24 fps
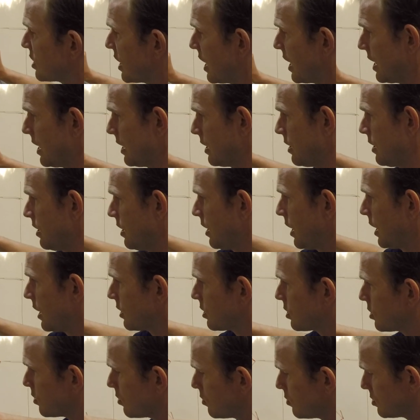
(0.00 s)
gain. A
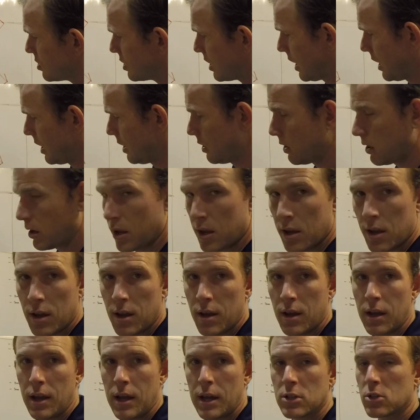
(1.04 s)
huge gain.
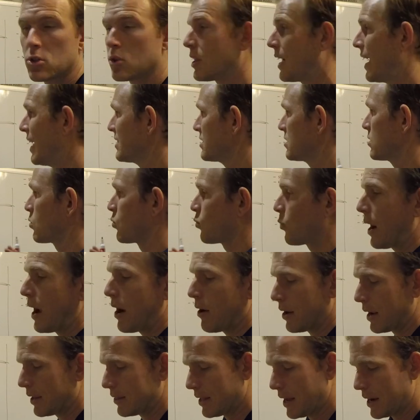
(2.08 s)
And so that's the
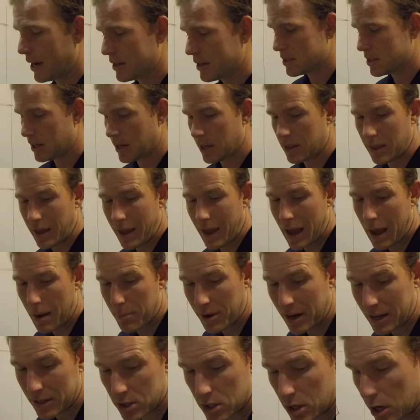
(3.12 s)
route I'd like to get in the
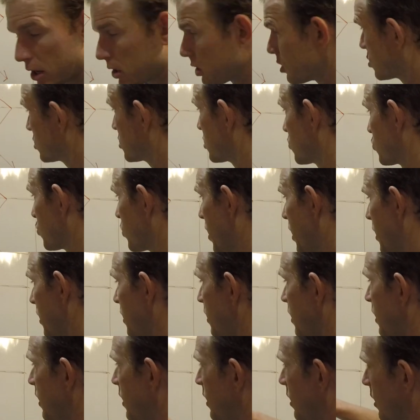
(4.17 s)
habit as cutters to run,
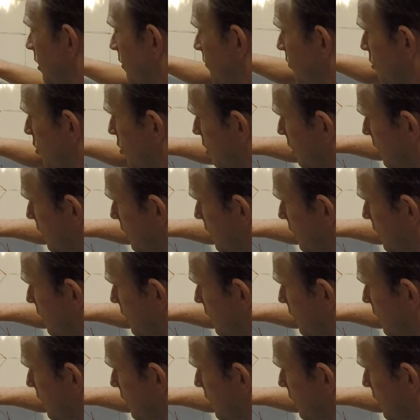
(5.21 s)
if you're